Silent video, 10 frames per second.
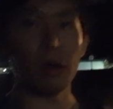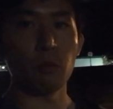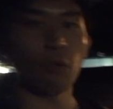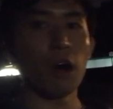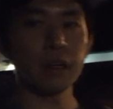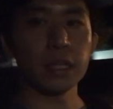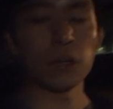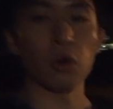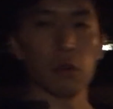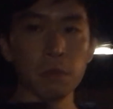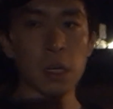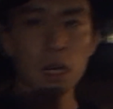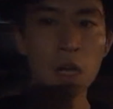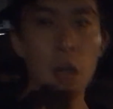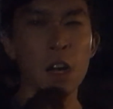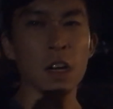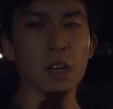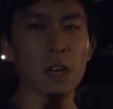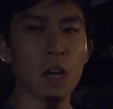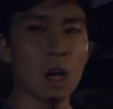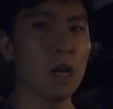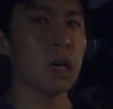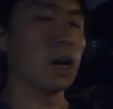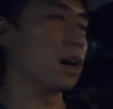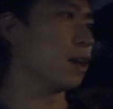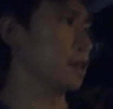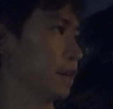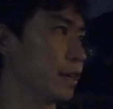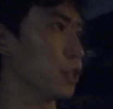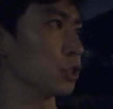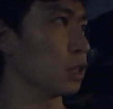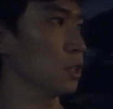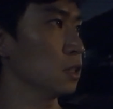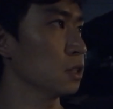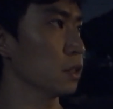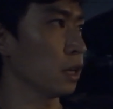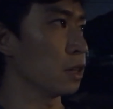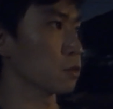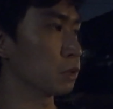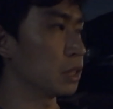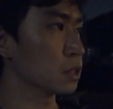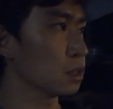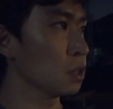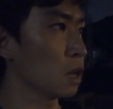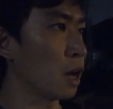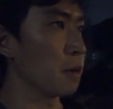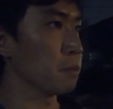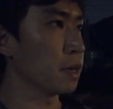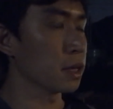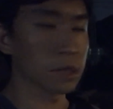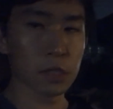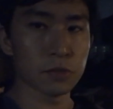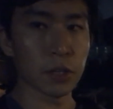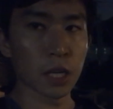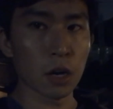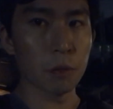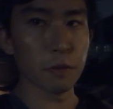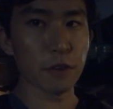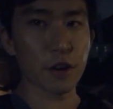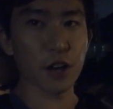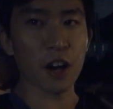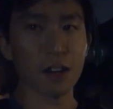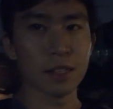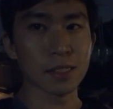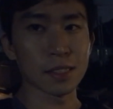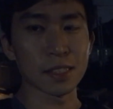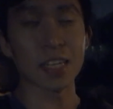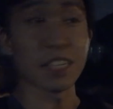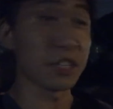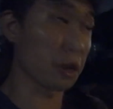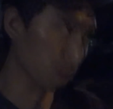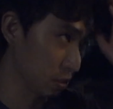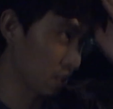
I'm walking home uh, in Asia, and the reason I'm making this video, I'll be very honest, is because I had no